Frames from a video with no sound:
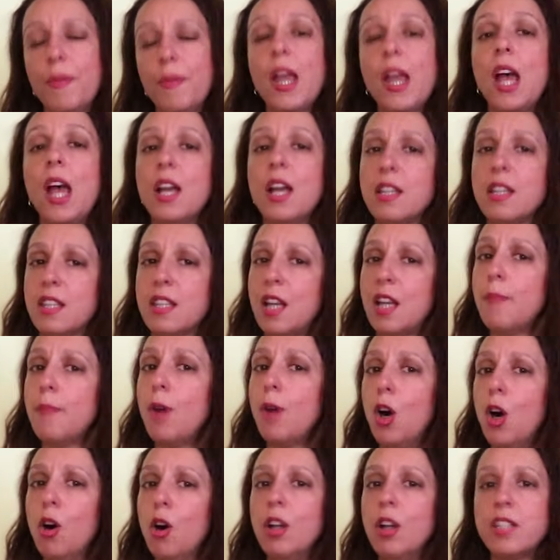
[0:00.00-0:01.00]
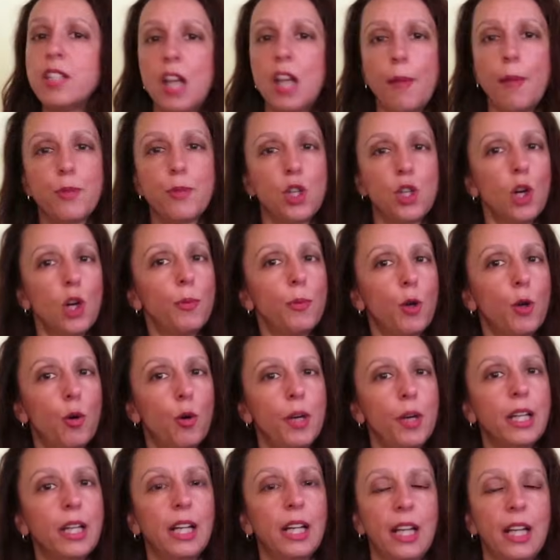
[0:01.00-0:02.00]
Some oils absorb
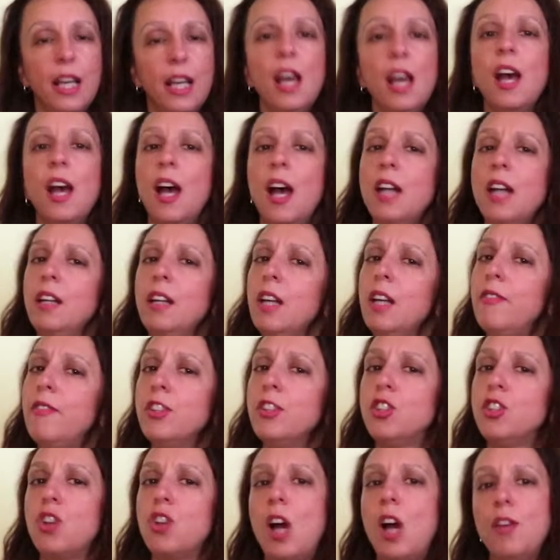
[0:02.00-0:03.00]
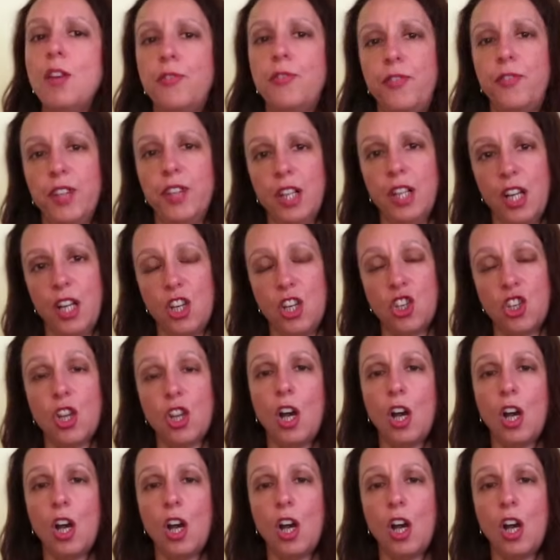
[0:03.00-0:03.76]
quickly and leave a dry finish.